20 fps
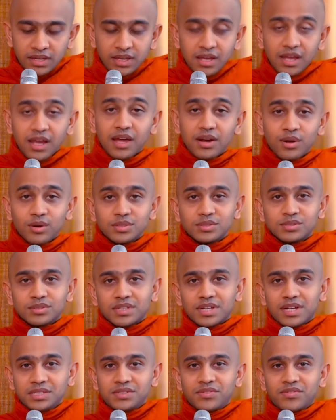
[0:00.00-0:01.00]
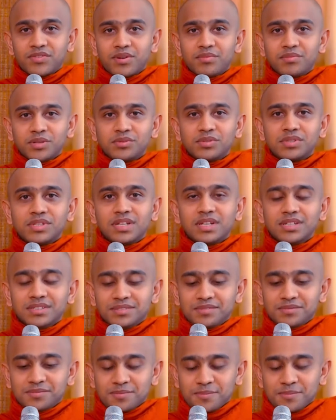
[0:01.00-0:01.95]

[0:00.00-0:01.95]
and also kids from New Zealand.